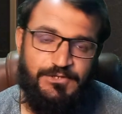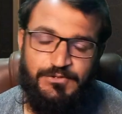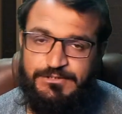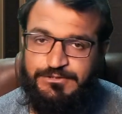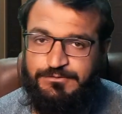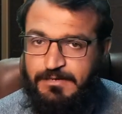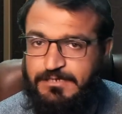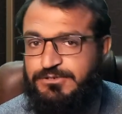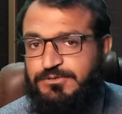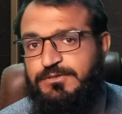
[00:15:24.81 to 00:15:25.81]
you need to
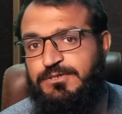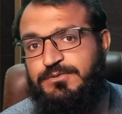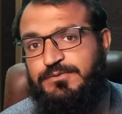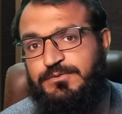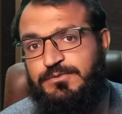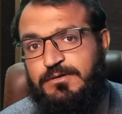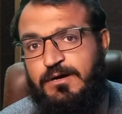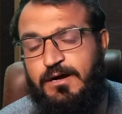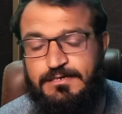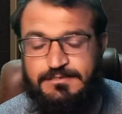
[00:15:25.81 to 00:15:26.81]
make sure you
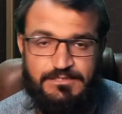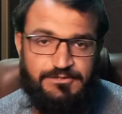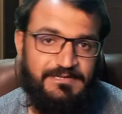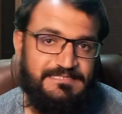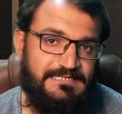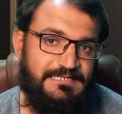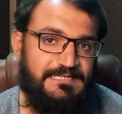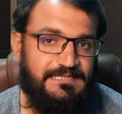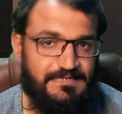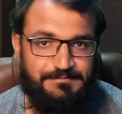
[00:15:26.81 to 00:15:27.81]
ask the question
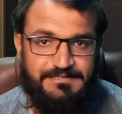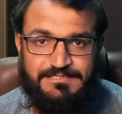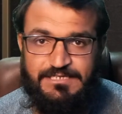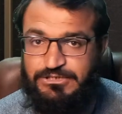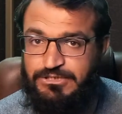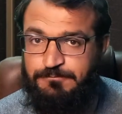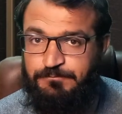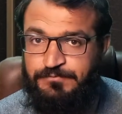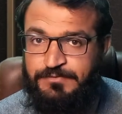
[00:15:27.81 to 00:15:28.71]
in the comment section.